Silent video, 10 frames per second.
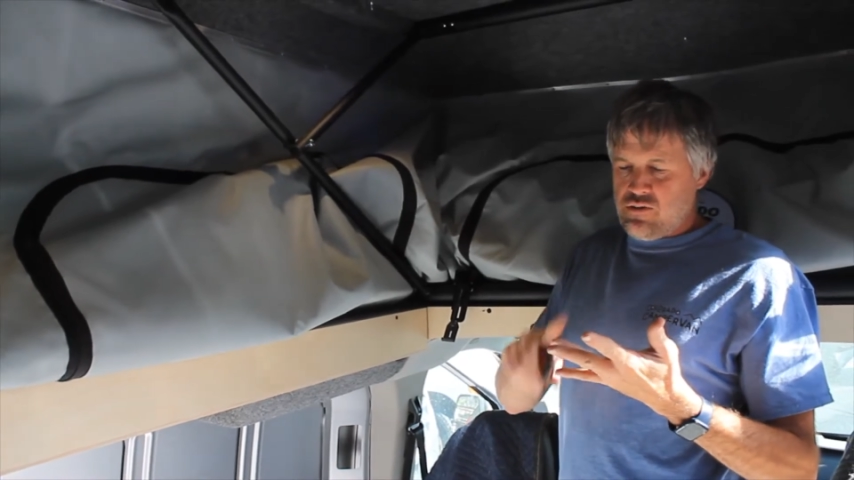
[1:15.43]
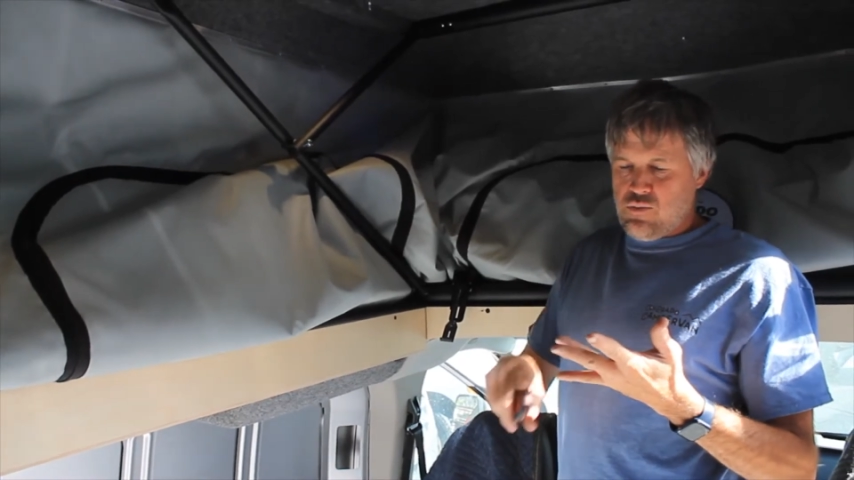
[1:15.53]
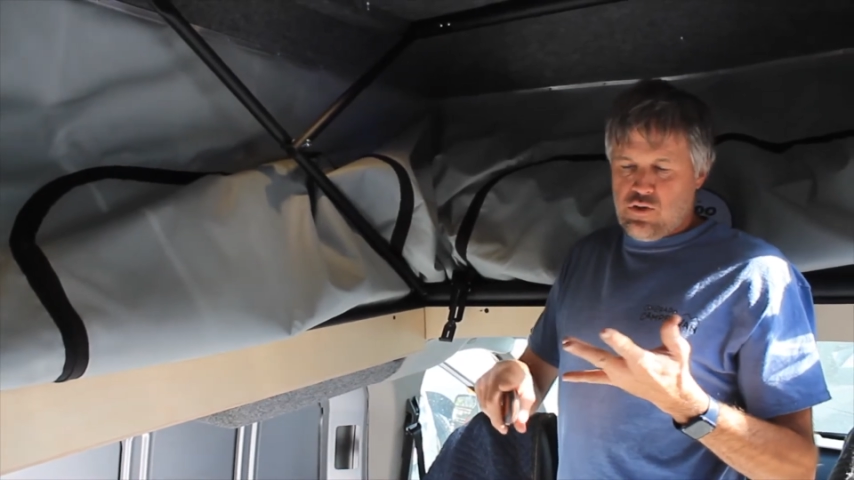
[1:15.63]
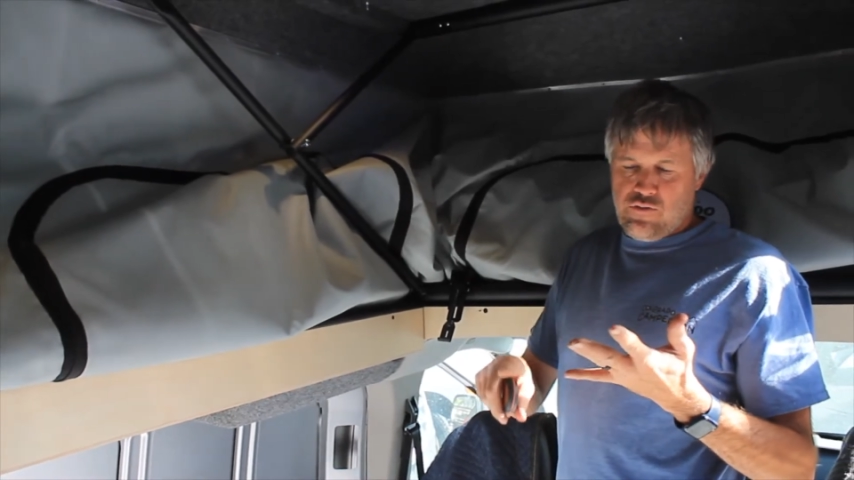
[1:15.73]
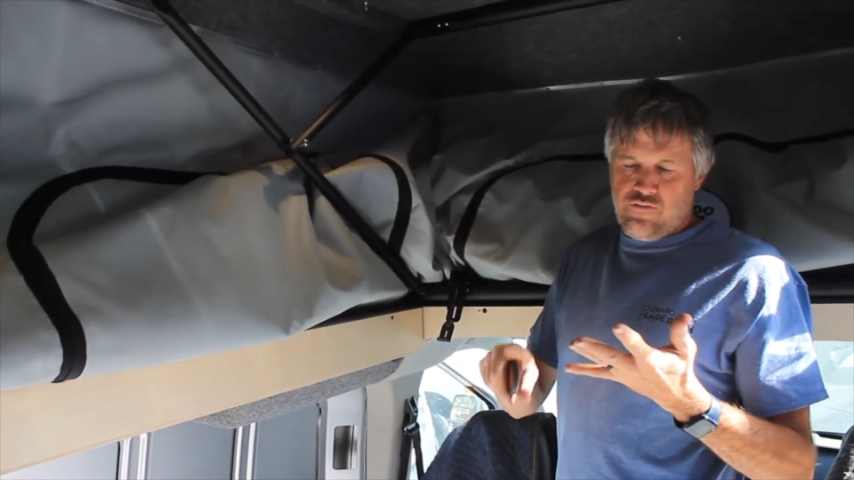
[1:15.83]
a
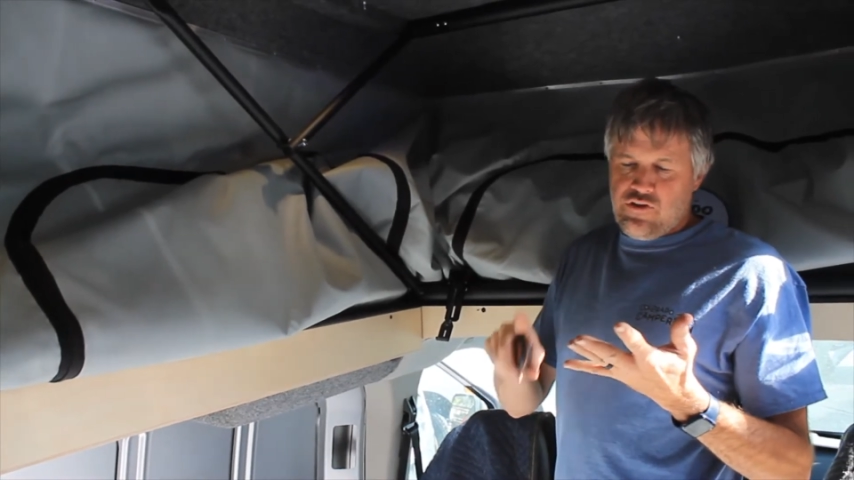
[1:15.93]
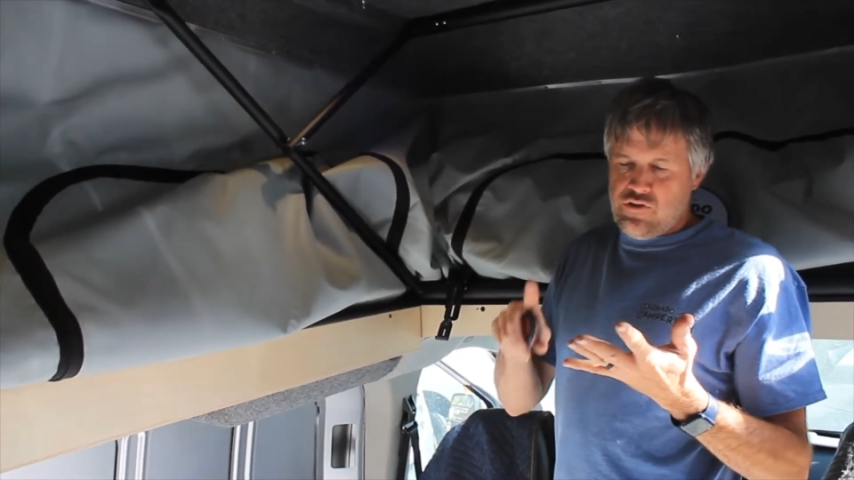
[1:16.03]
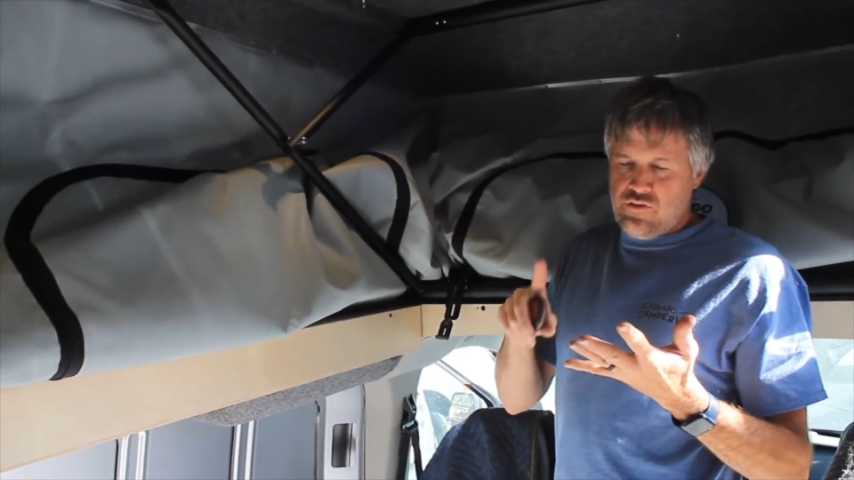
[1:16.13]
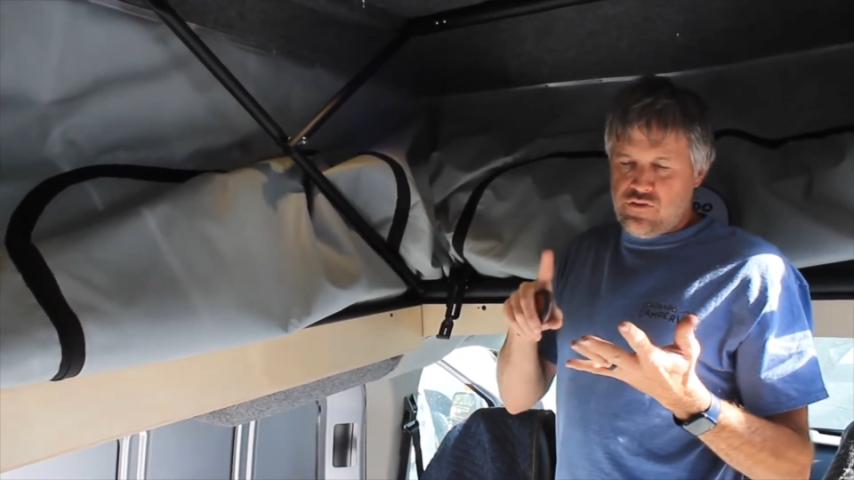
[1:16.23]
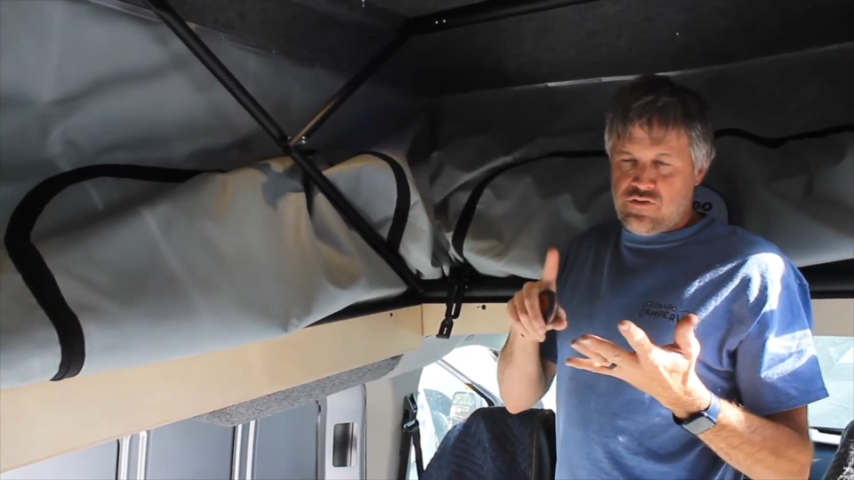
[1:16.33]
blown
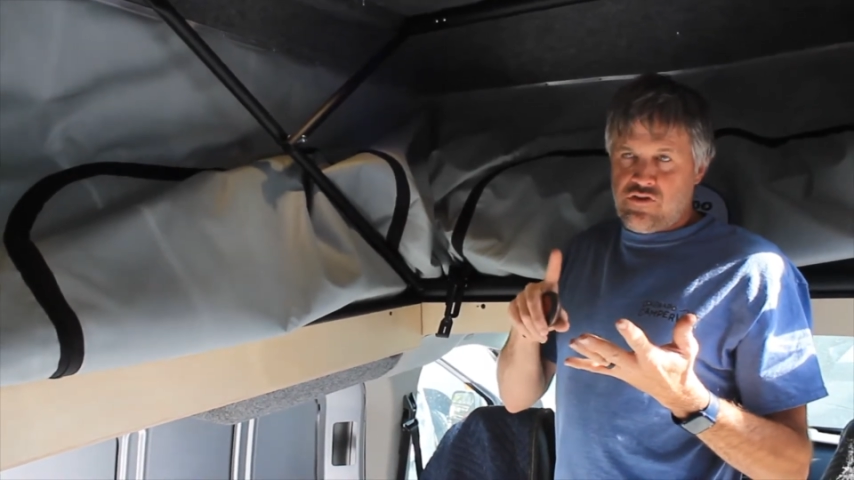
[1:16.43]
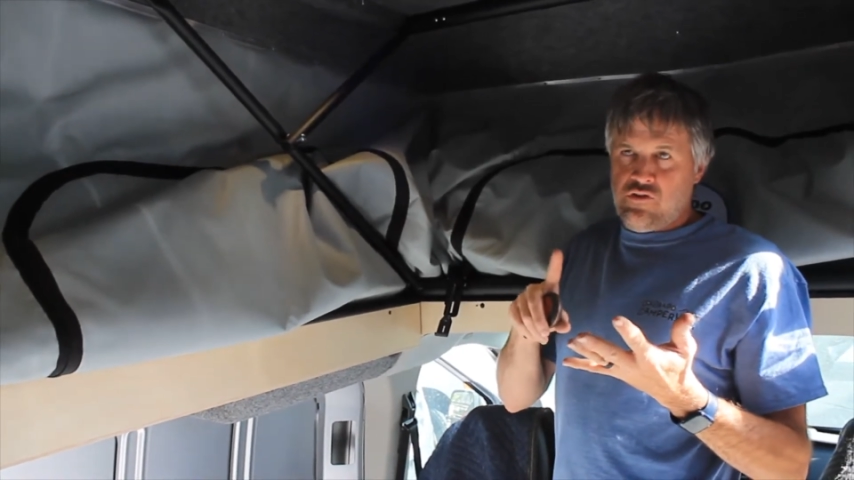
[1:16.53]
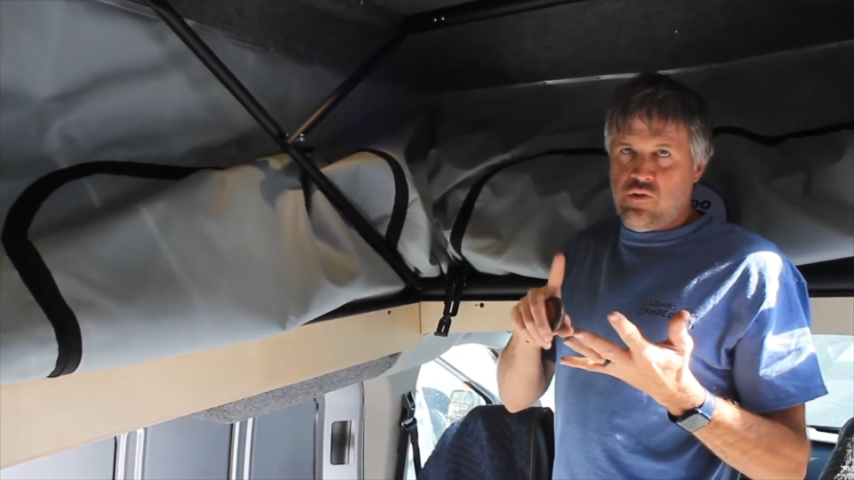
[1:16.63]
fuse,